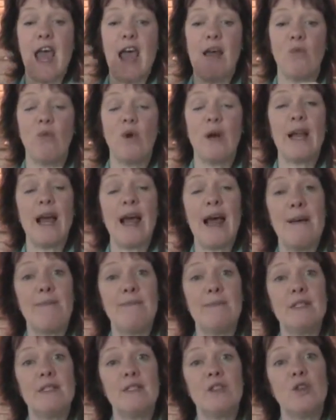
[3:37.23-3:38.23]
And what
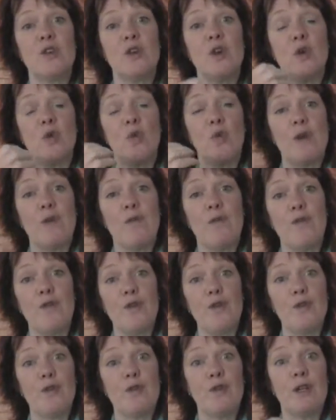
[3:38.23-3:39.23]
happens when
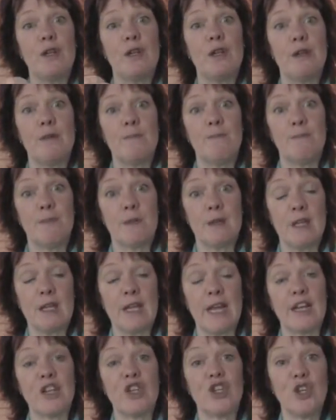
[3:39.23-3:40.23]
food
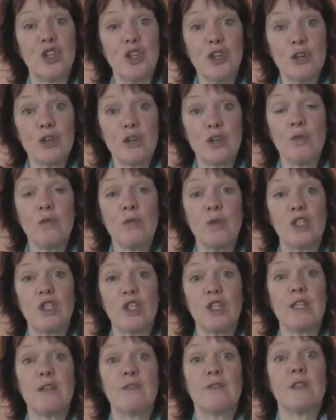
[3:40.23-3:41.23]
like sugar,
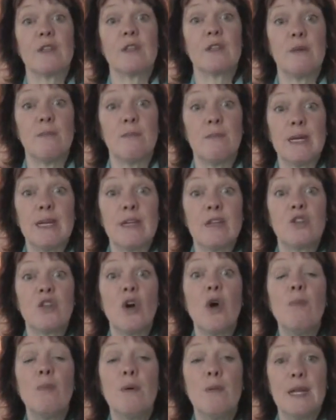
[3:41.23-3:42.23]
which gives us a big
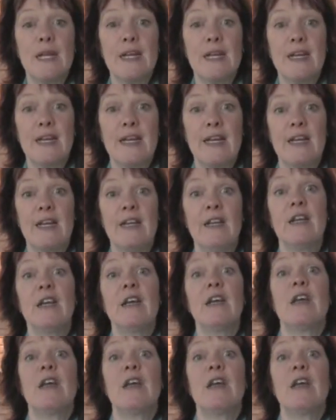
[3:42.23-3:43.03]
dopamine hit,